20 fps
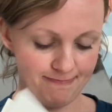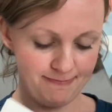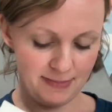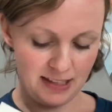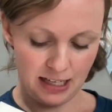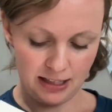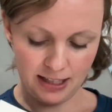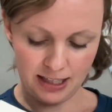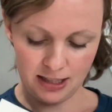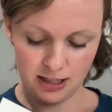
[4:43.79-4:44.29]

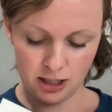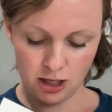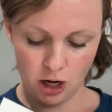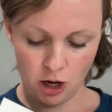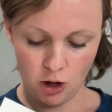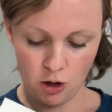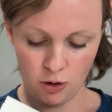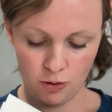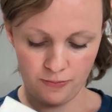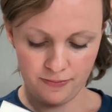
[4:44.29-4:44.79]
Now let's
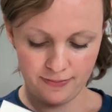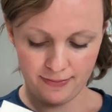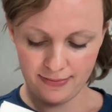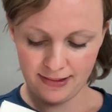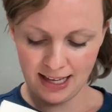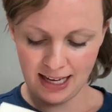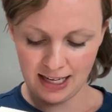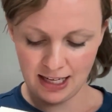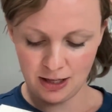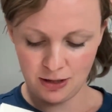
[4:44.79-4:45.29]
go.
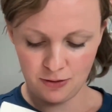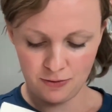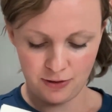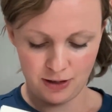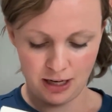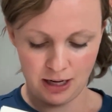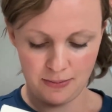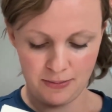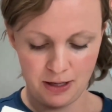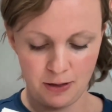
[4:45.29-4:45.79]
Thank you for
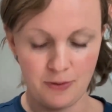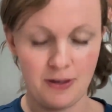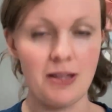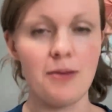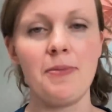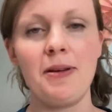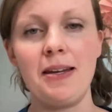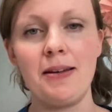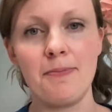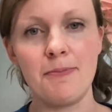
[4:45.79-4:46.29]
coming with
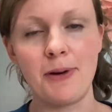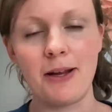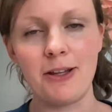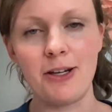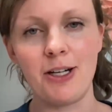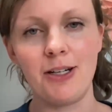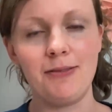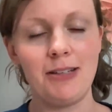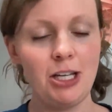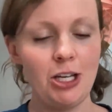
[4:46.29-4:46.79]
me,
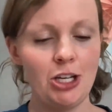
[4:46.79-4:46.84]
brother.